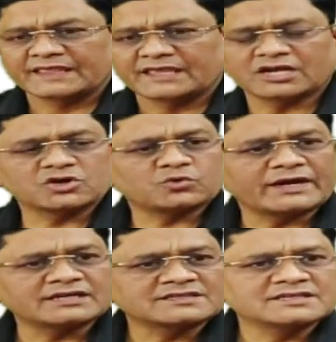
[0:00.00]

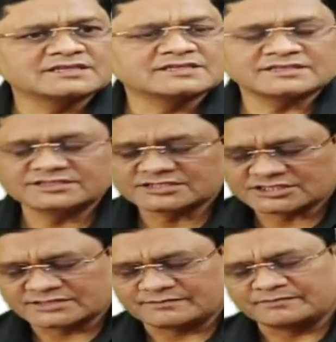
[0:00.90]
acquires
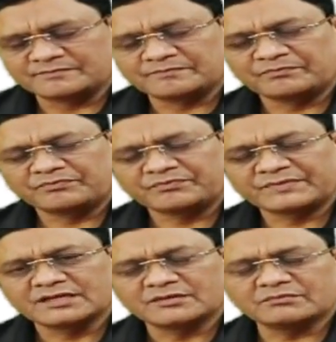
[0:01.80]
citizenship
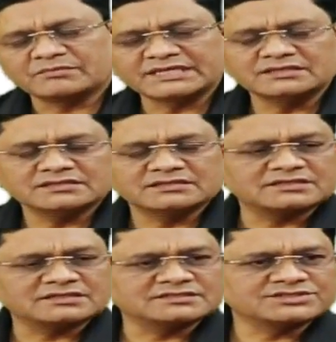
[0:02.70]
by
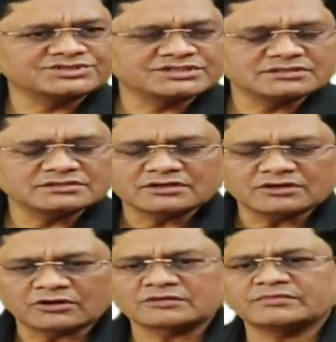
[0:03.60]
registration
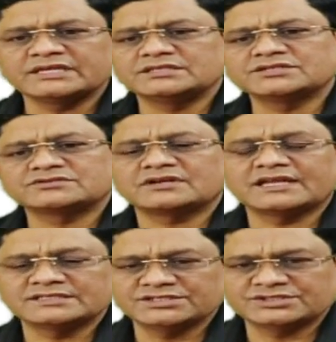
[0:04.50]
or by
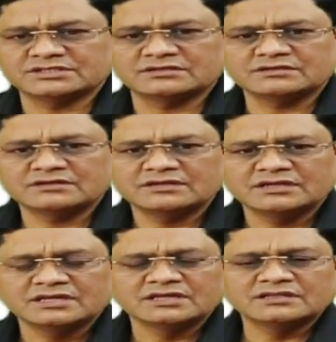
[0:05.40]
naturalization,
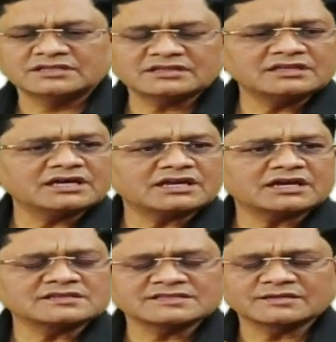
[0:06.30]
then there
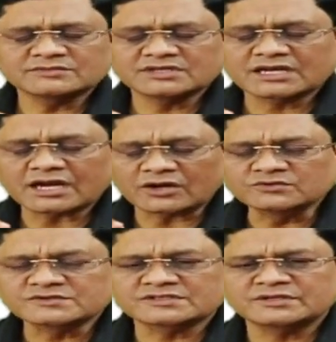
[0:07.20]
are some
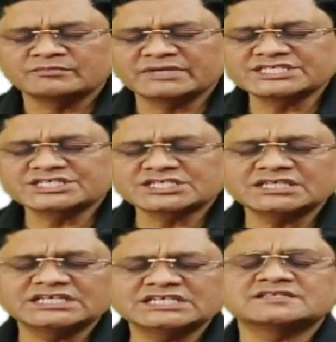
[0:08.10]
grounds
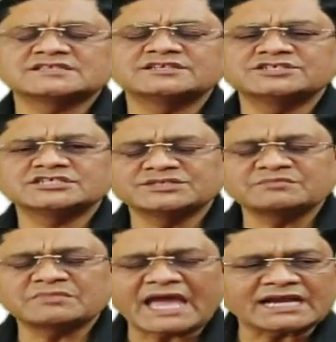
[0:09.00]
mentioned in Citizenship
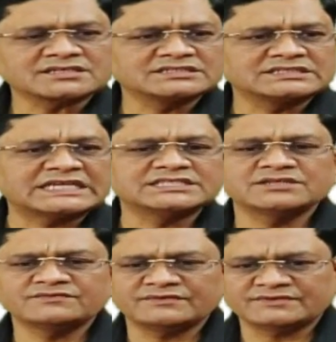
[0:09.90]
Act
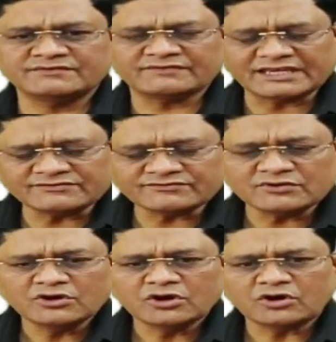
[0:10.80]
1955
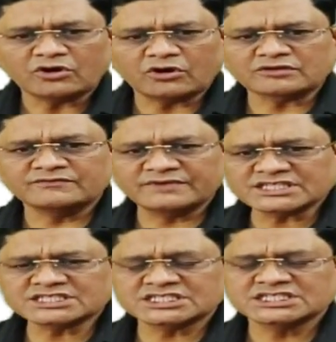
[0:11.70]
on
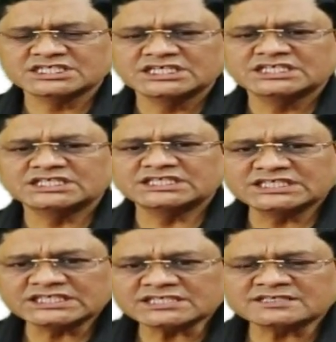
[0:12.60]
which
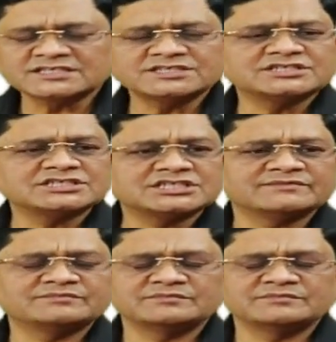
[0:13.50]
these citizenship